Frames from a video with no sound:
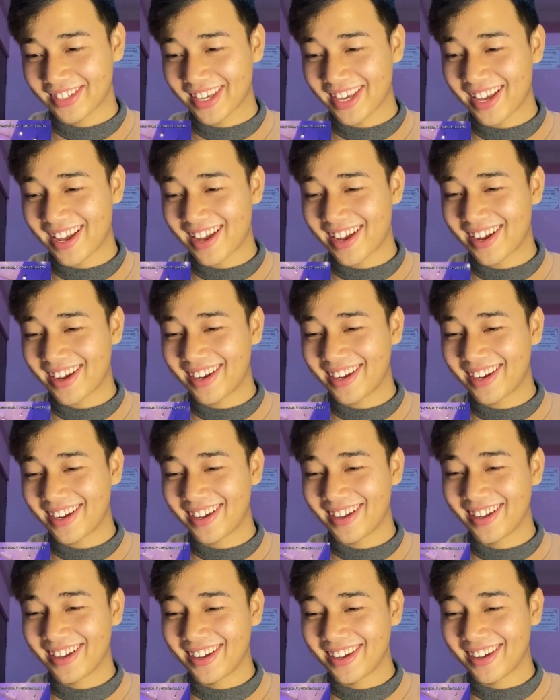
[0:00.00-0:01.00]

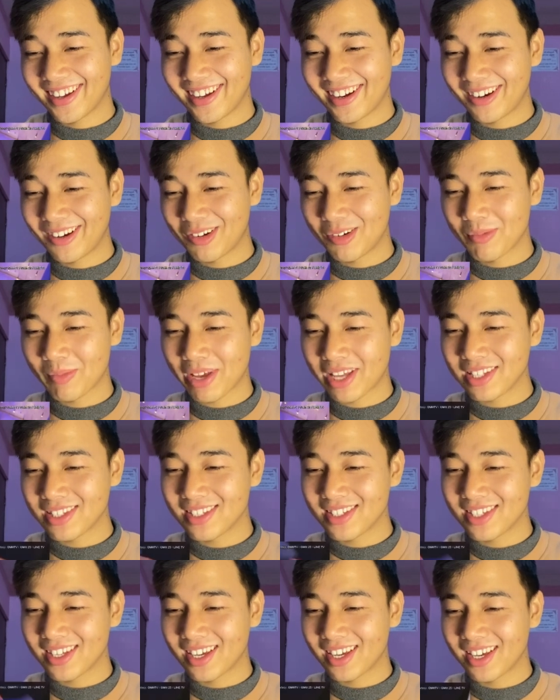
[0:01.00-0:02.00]

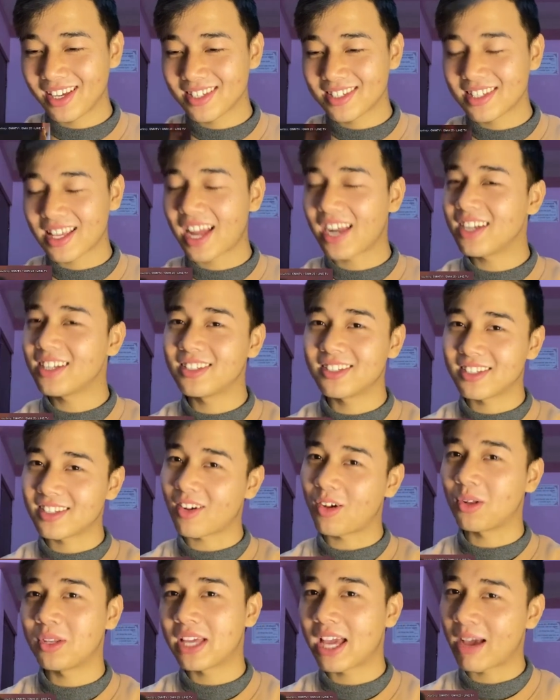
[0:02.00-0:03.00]
Romantic. Sadly, it
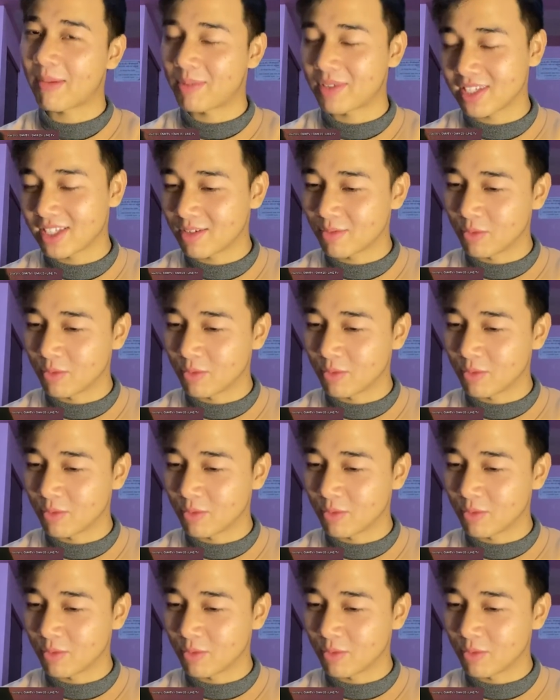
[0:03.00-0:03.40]
only happens in